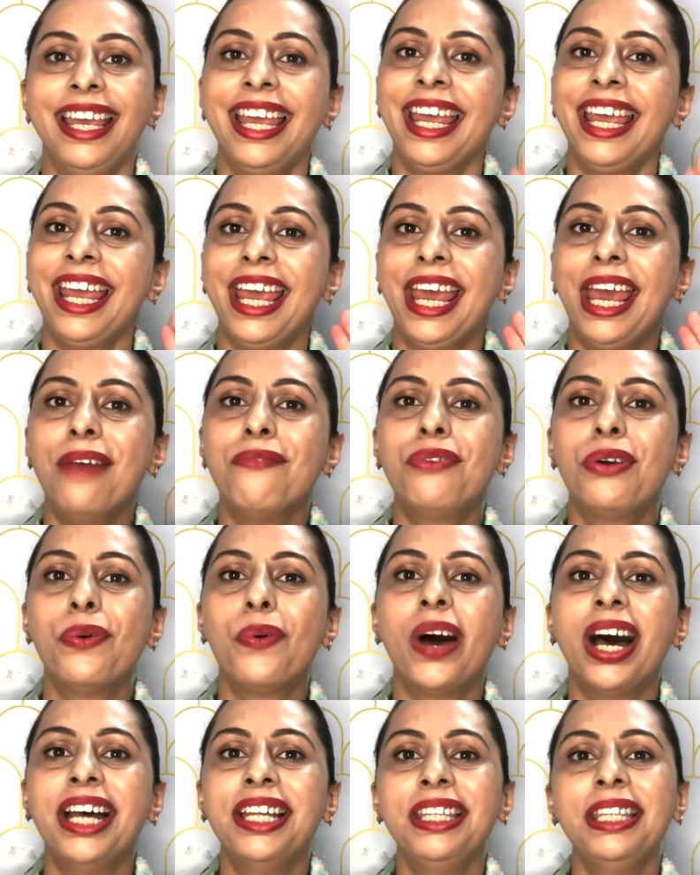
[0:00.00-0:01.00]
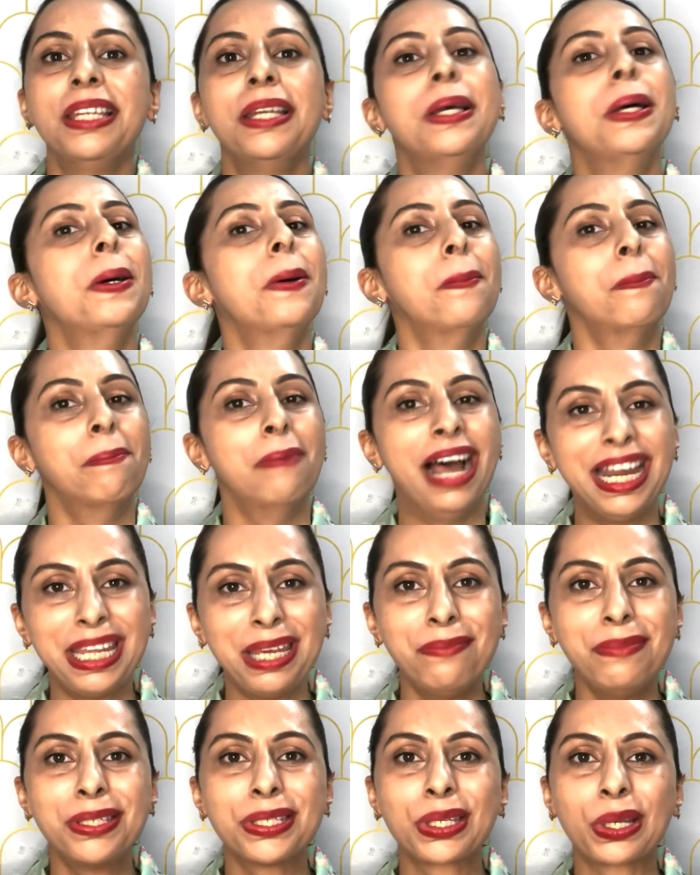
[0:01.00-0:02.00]
Hey everyone, my name
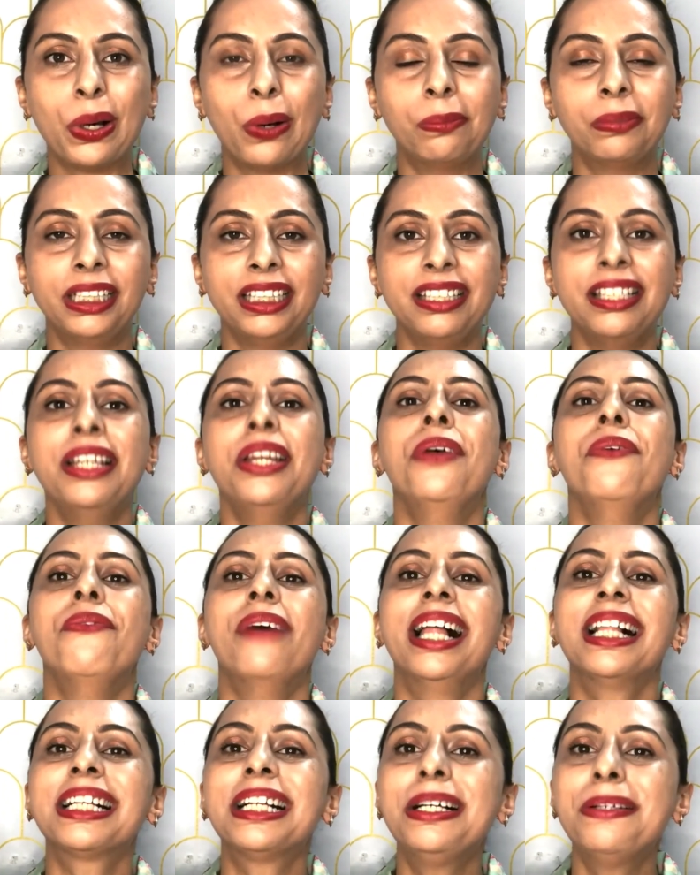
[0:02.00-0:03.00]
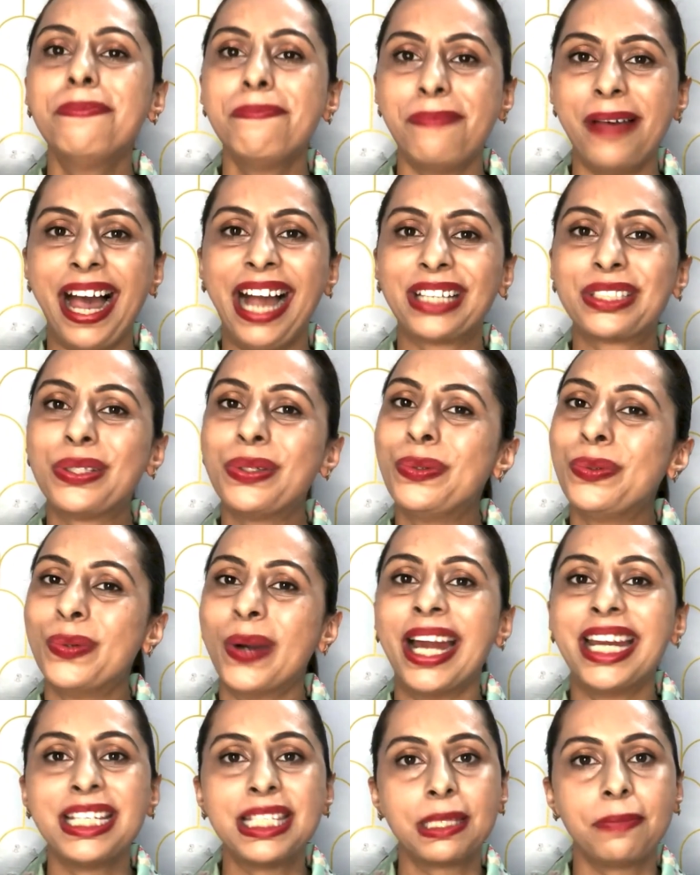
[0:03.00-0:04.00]
is Komal. Welcome back to
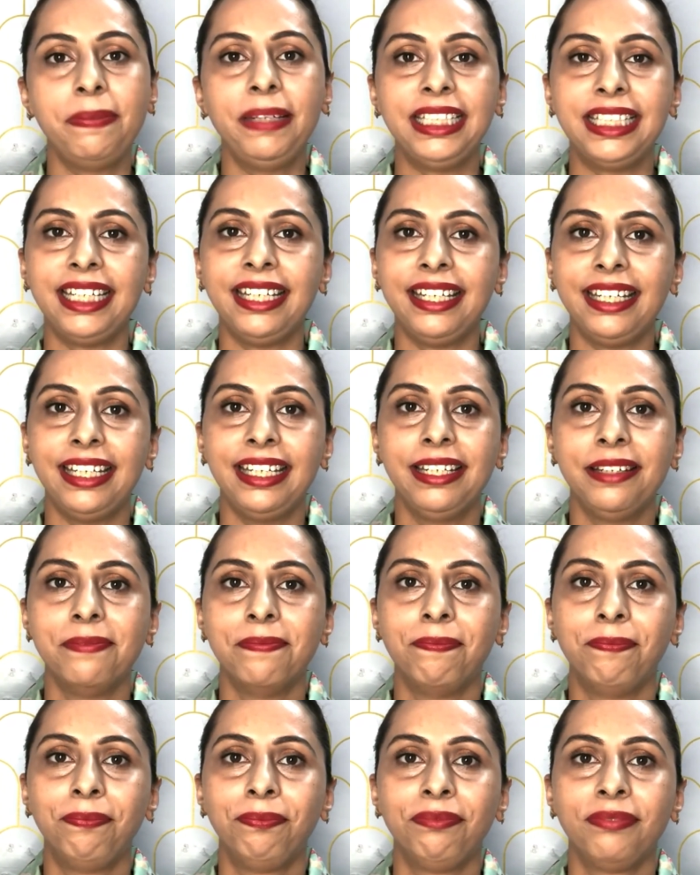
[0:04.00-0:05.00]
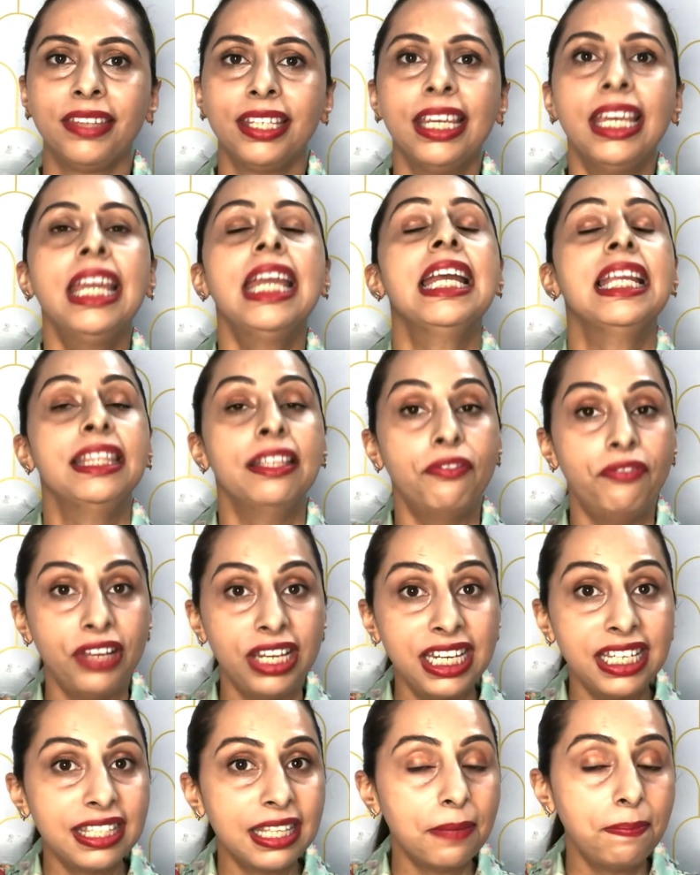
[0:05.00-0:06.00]
Rice PTE. The fill
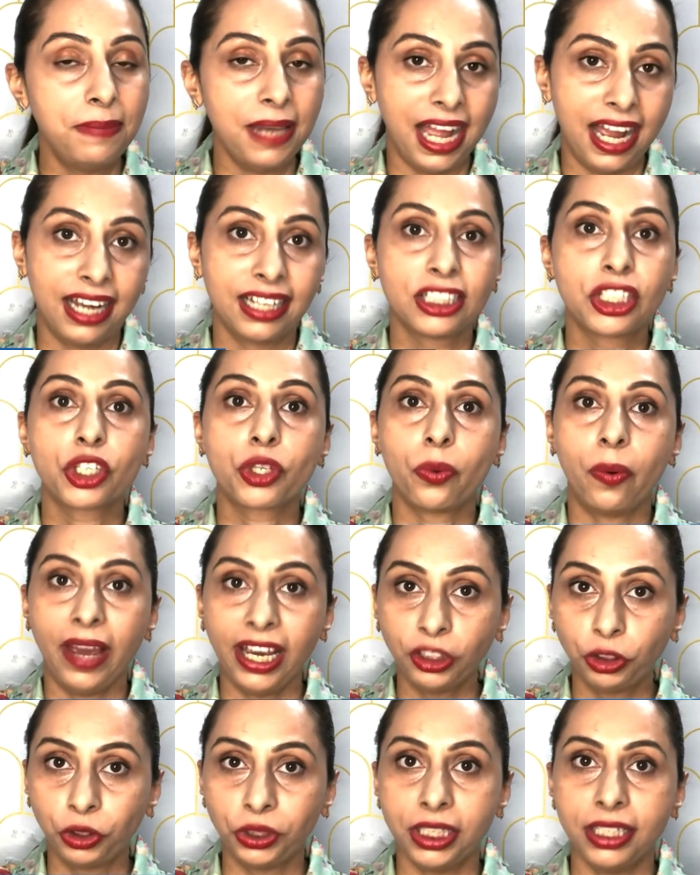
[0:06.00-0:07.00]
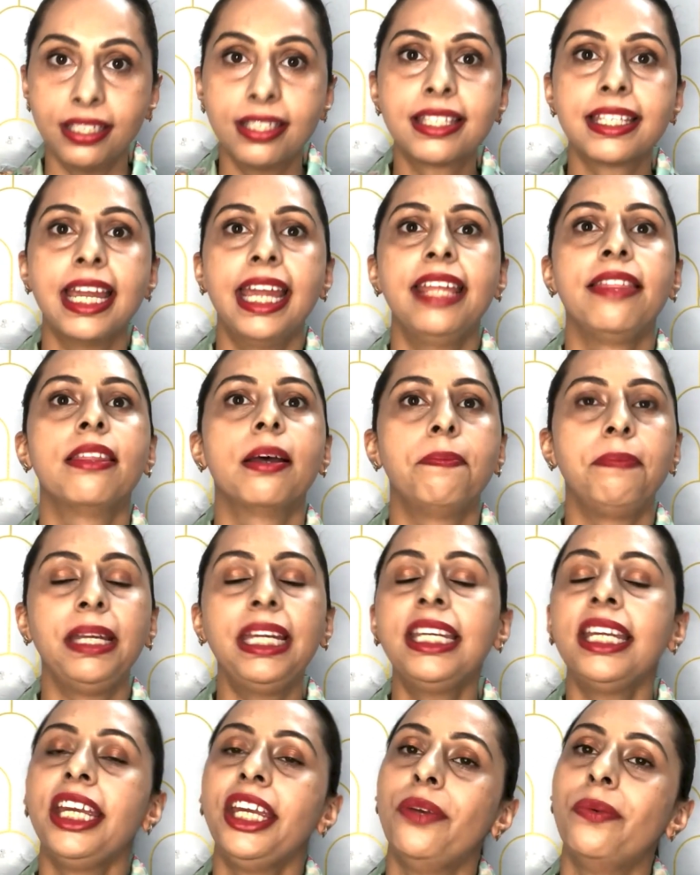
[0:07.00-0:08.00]
in the blanks questions in the
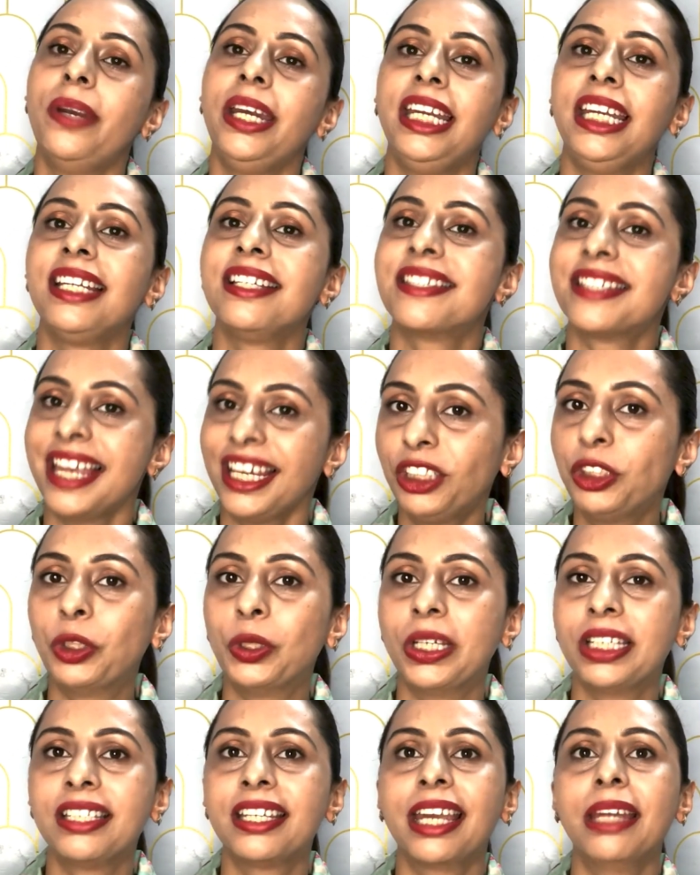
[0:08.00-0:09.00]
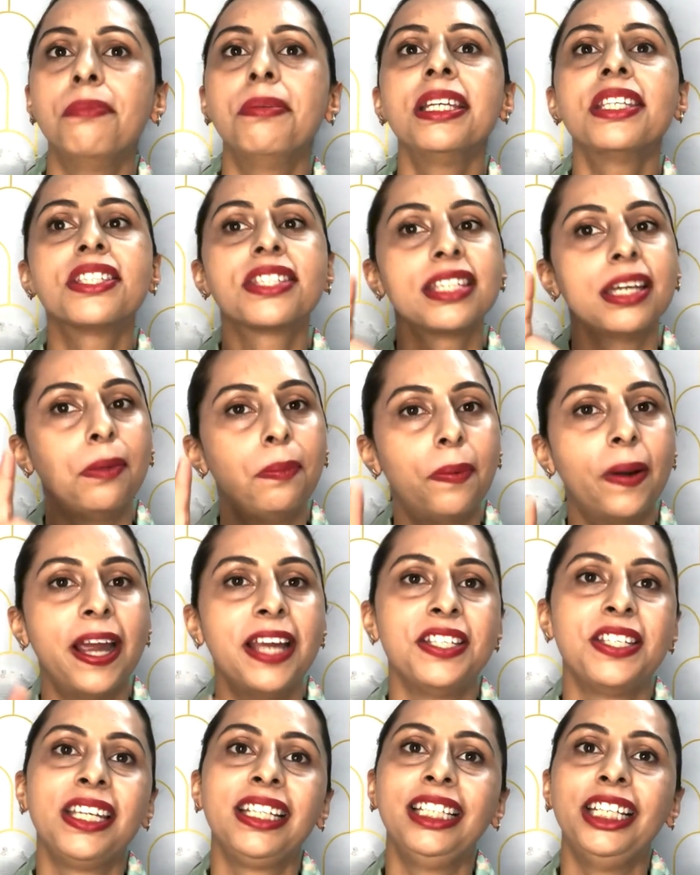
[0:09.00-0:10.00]
PTE reading section can be
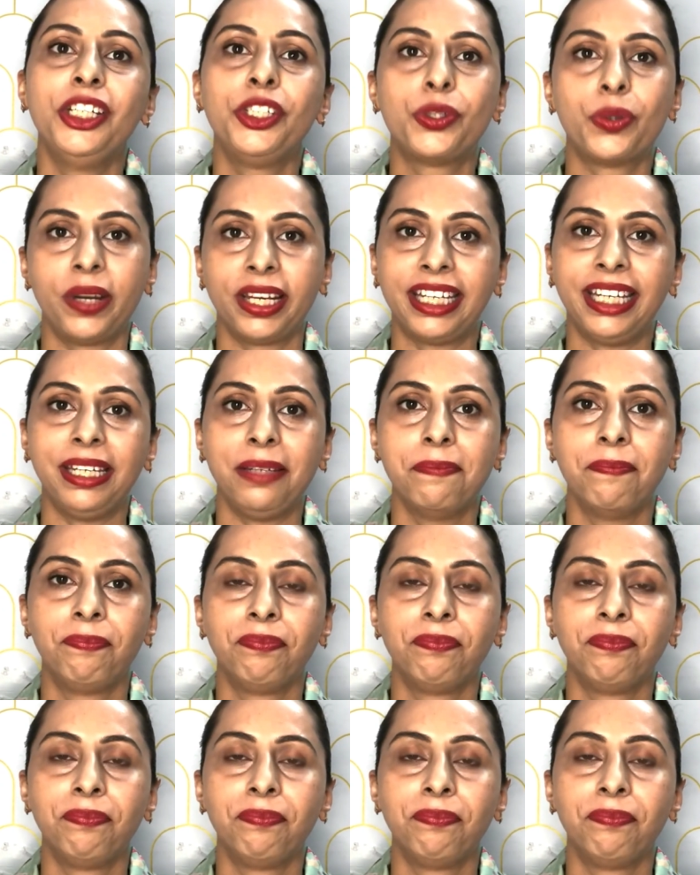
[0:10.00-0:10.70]
surprisingly tricky.